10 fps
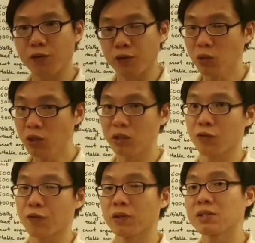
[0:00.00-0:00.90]
if you're gonna
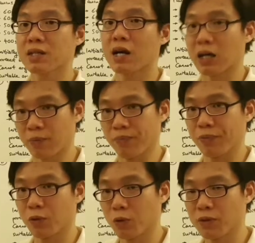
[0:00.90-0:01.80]
fill this car
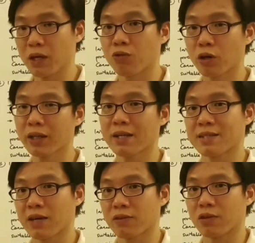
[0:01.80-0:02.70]
up with a RON
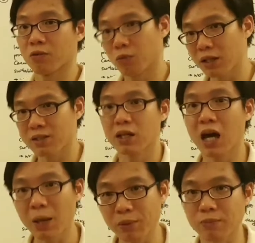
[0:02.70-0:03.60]
97, what's
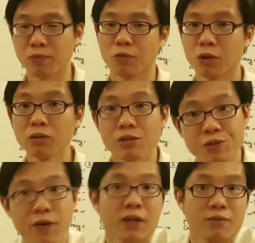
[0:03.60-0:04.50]
gonna happen? Well,
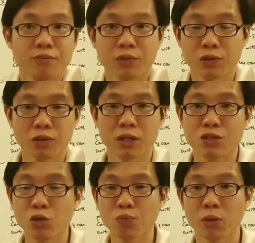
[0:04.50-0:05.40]
it's fine.
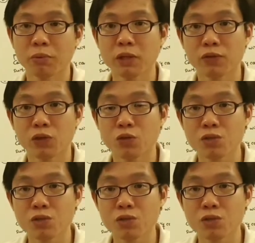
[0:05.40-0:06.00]
There's no problem if you